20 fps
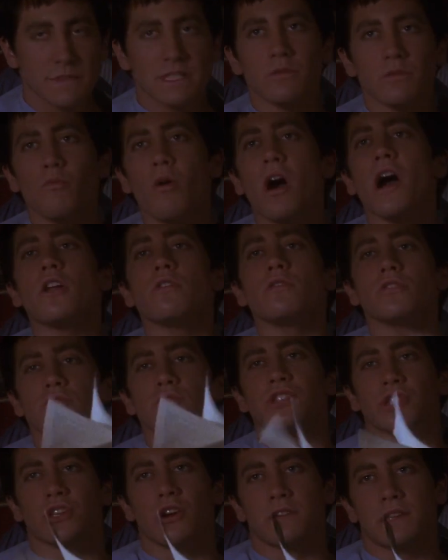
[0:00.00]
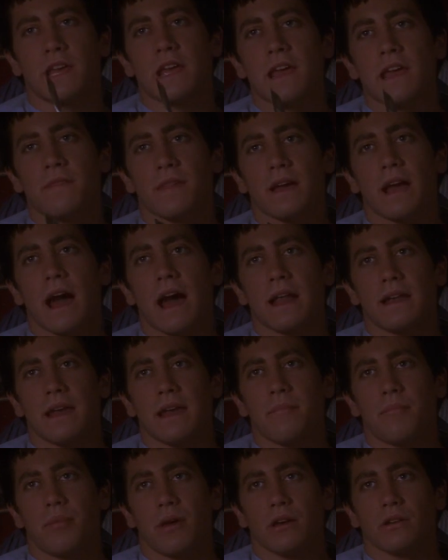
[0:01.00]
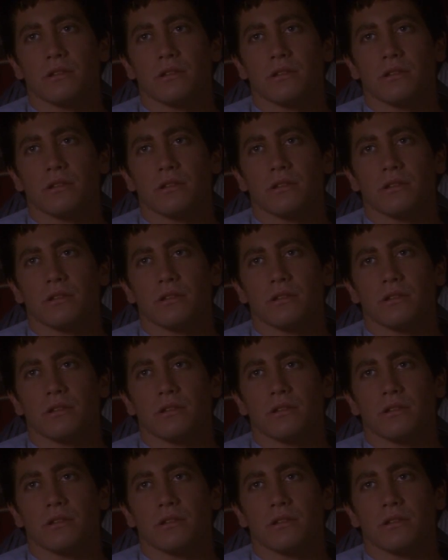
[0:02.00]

Then why don't you start taking the goddamn